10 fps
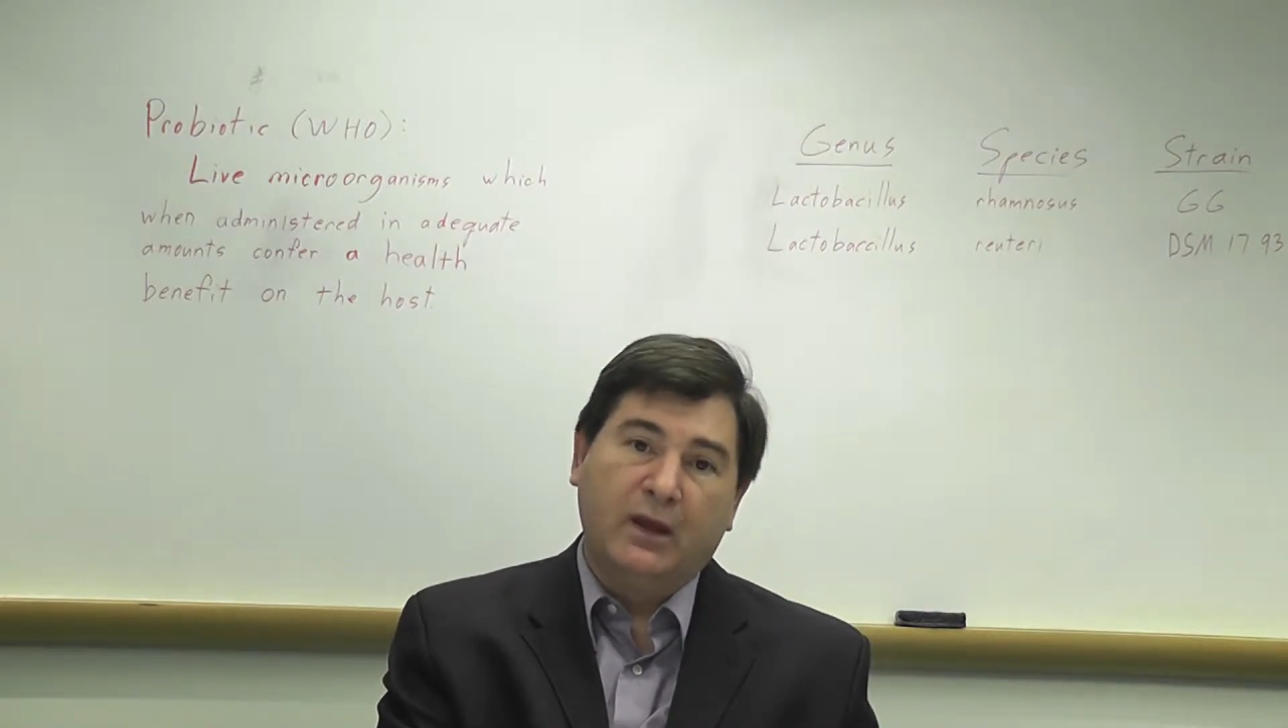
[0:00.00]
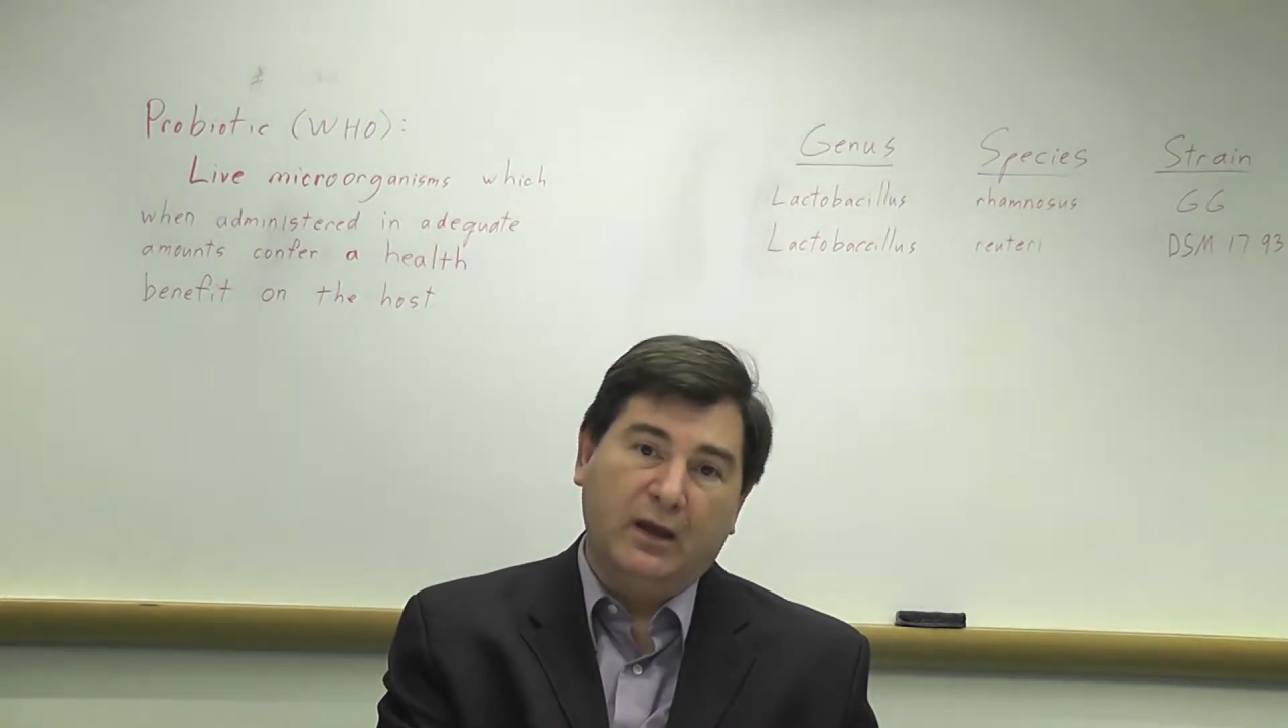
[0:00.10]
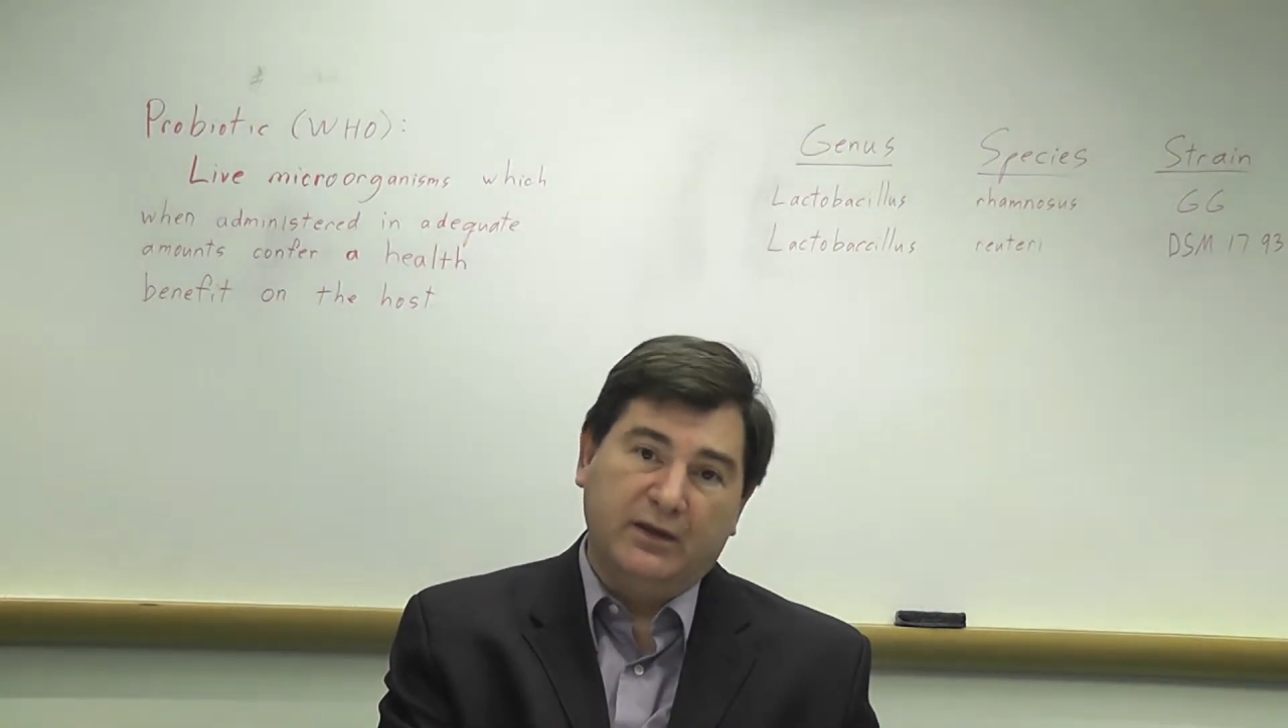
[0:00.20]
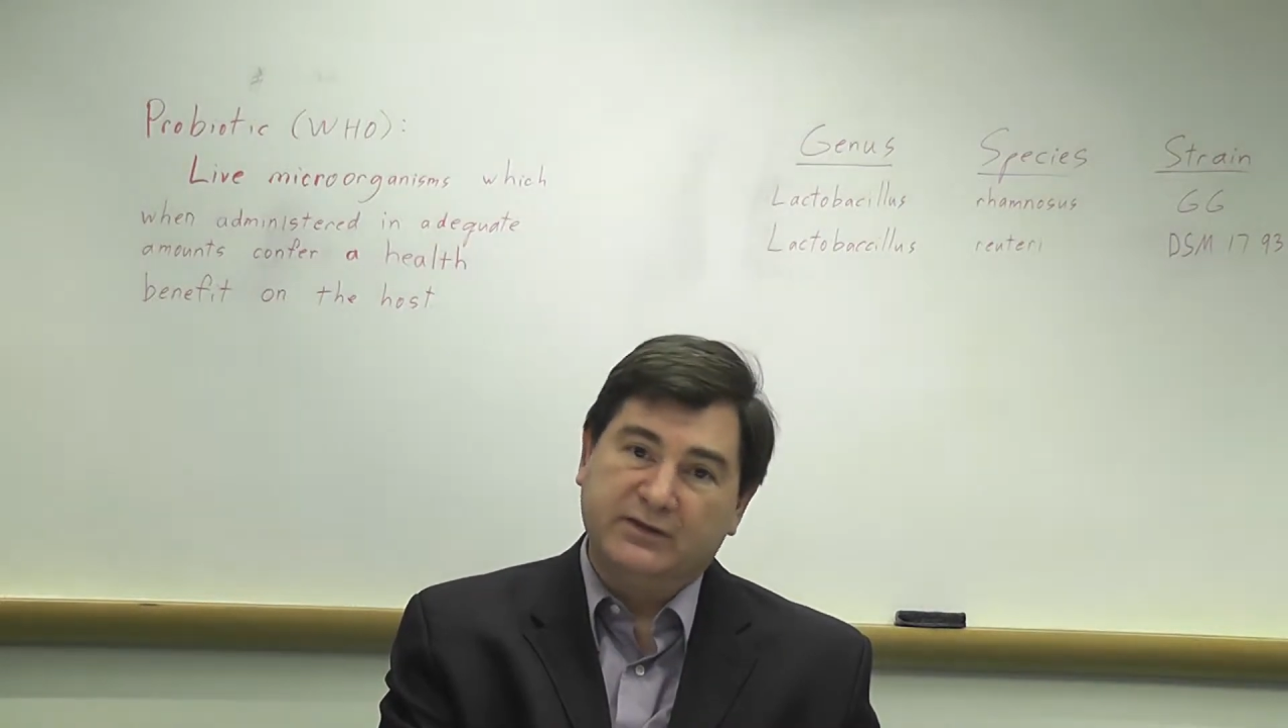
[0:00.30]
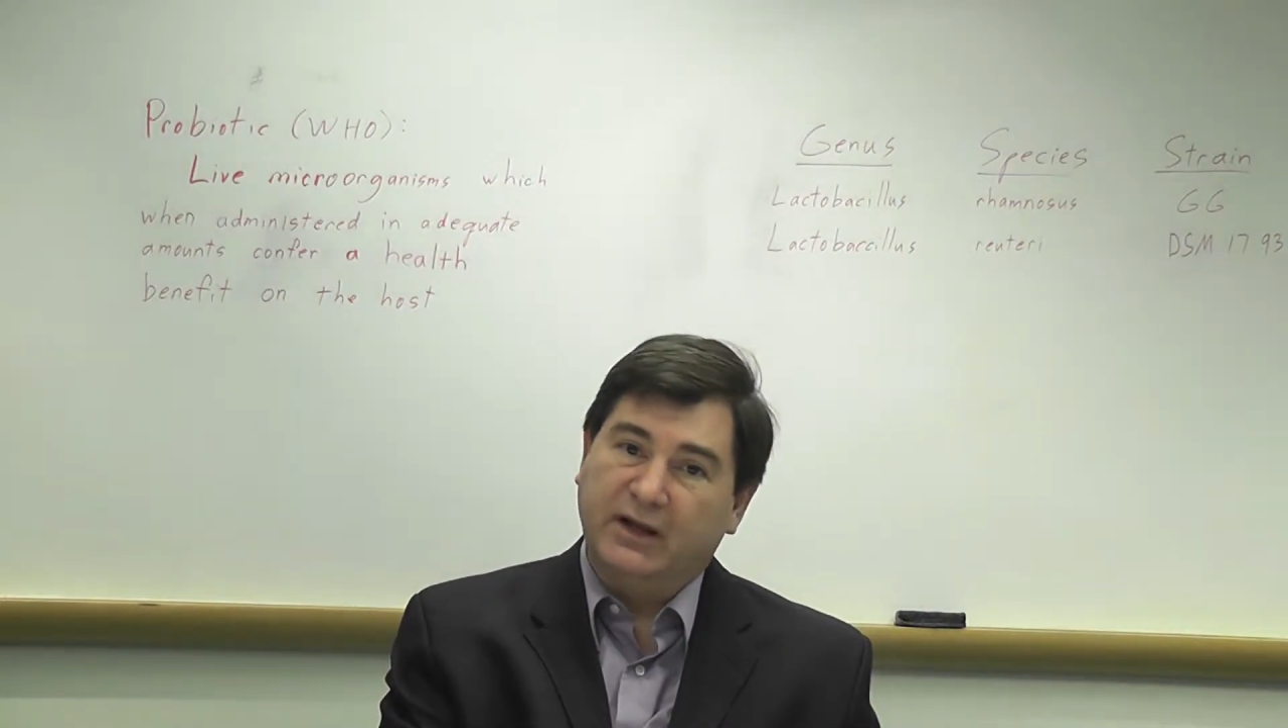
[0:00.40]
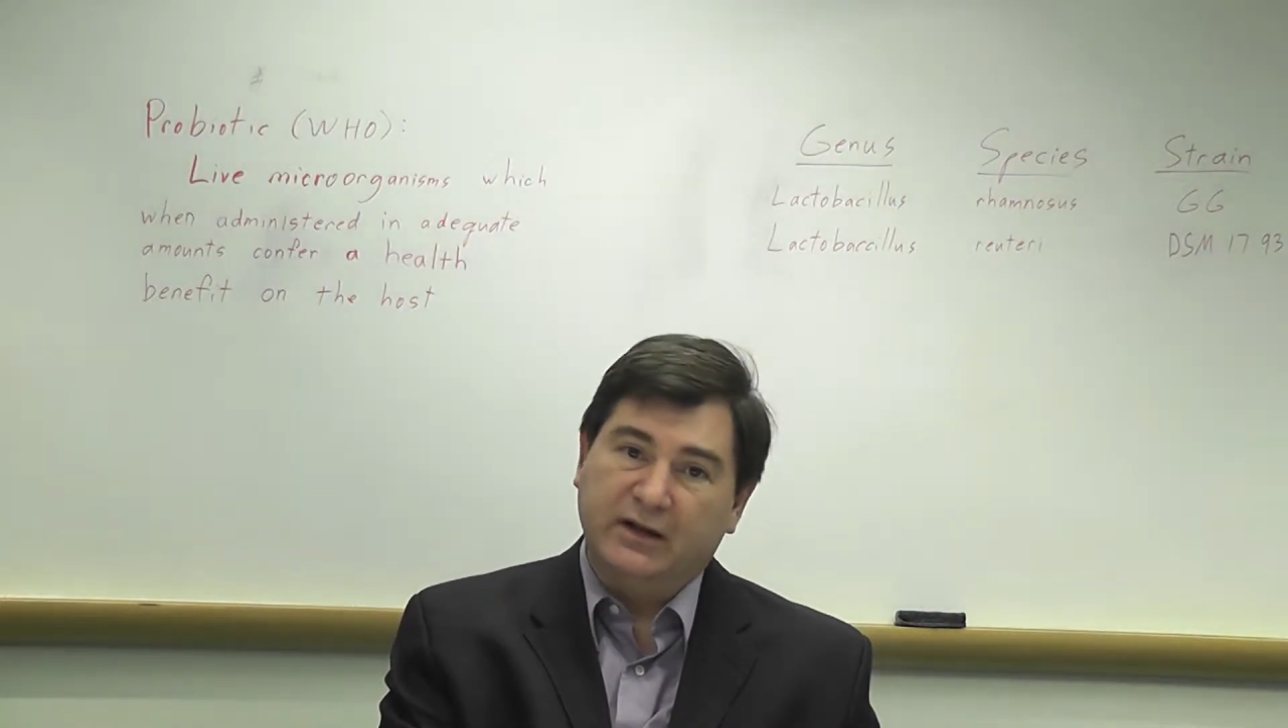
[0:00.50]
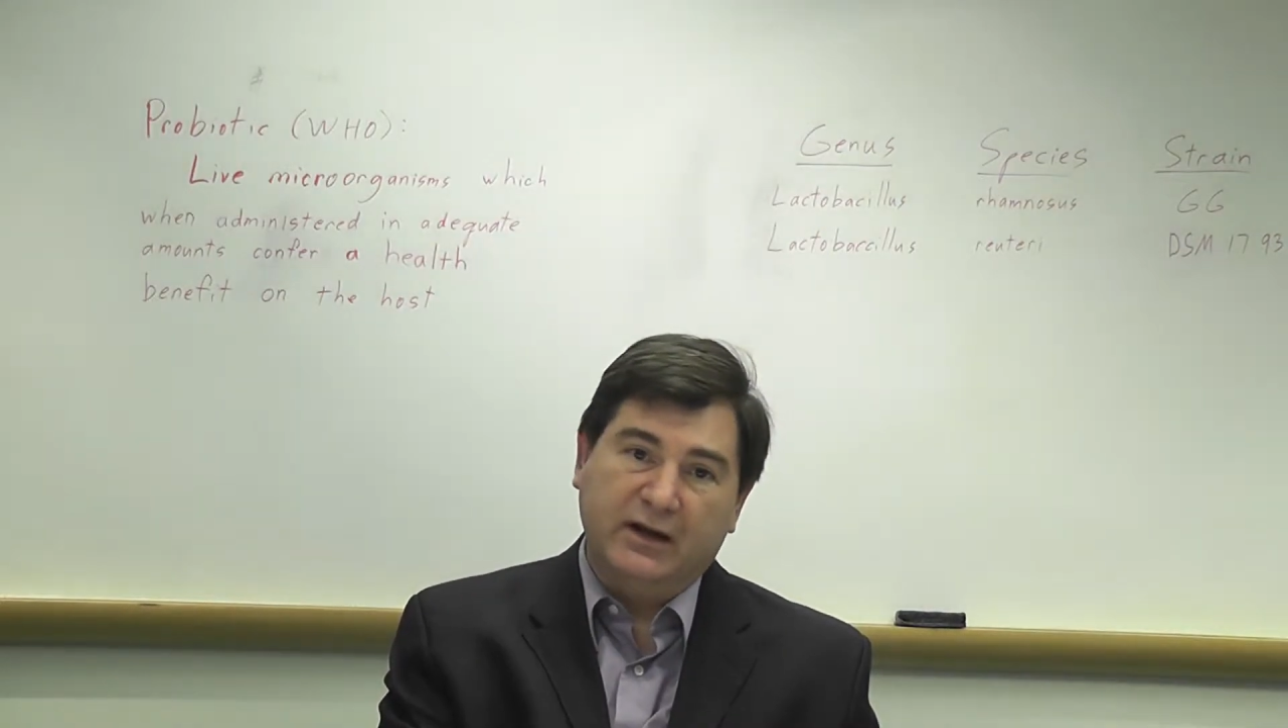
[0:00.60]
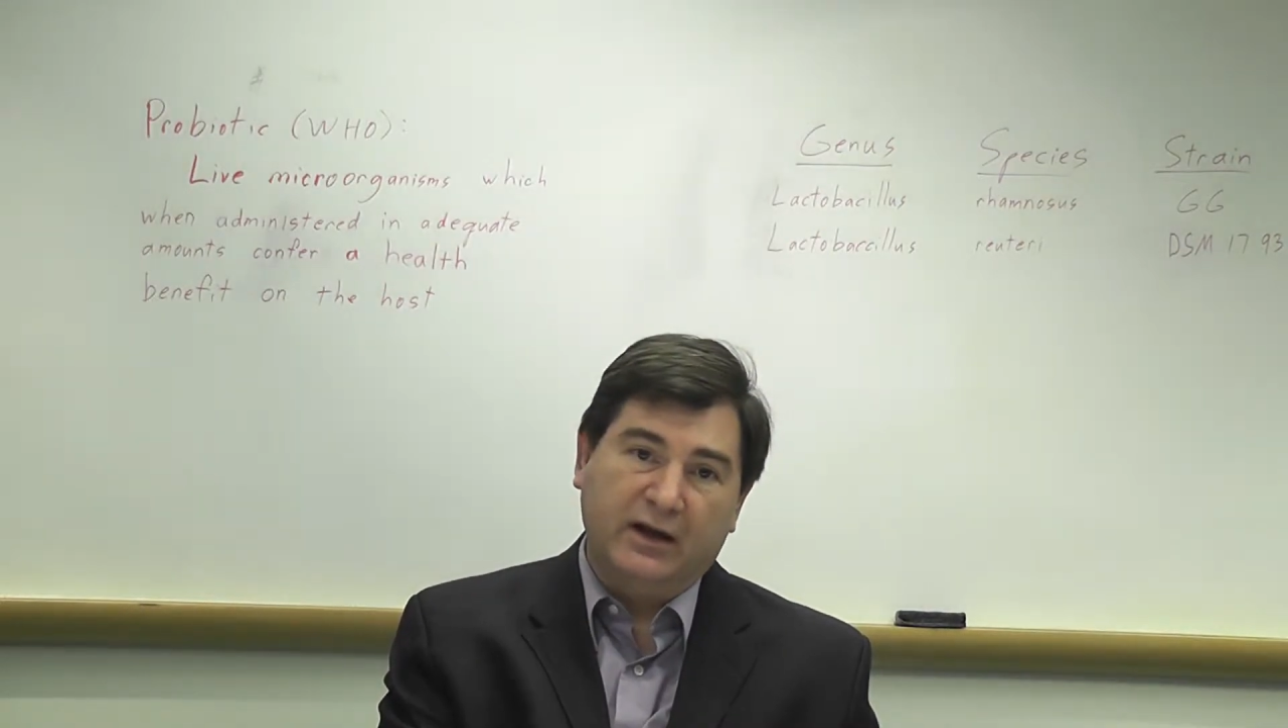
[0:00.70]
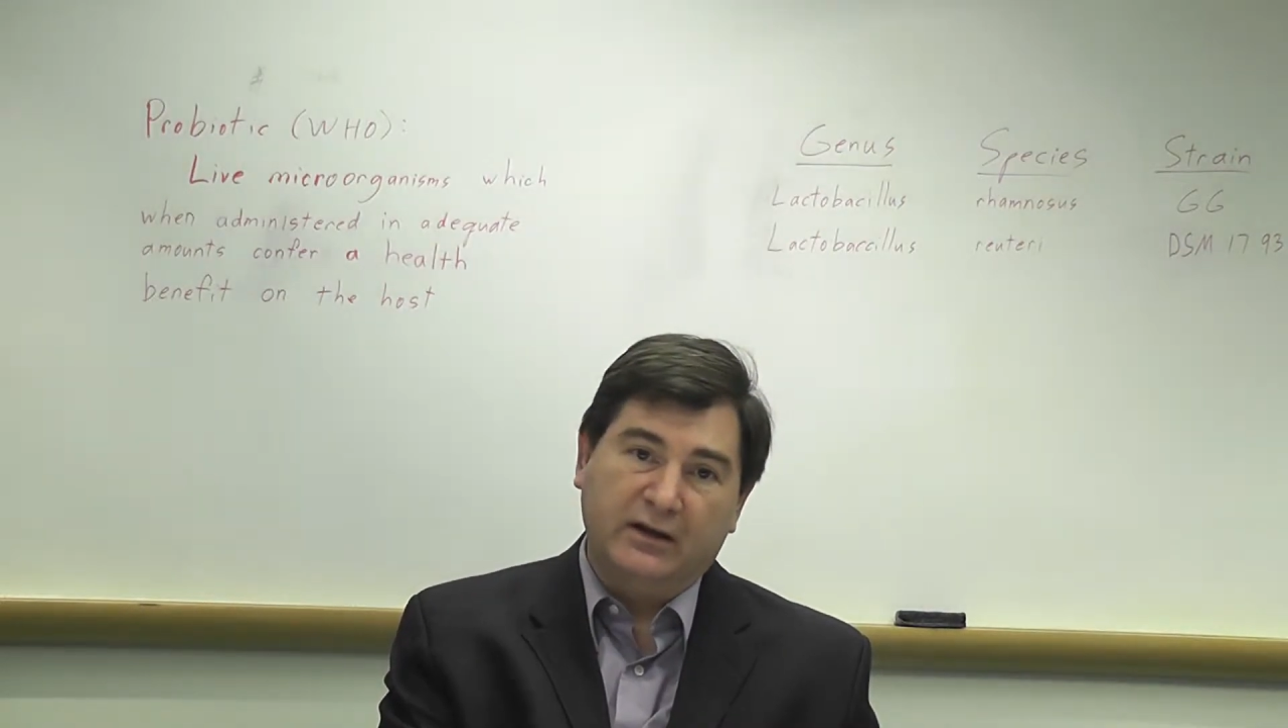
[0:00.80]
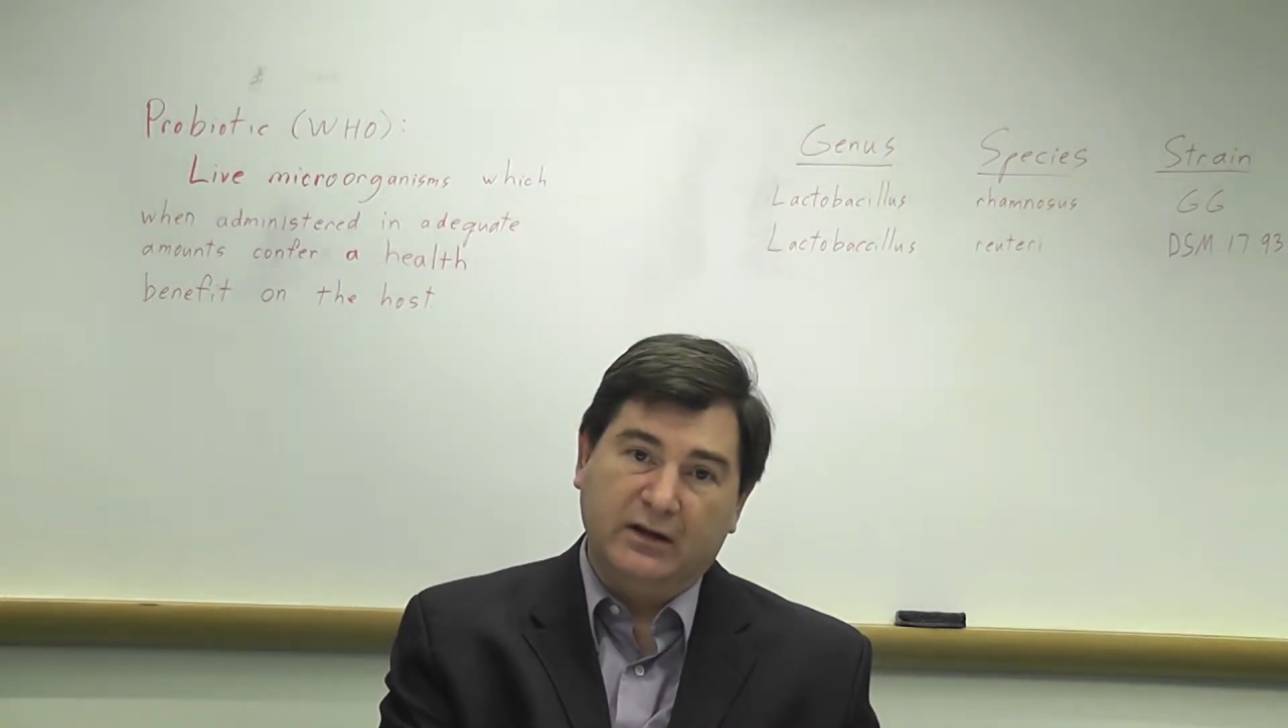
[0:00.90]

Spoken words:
A study done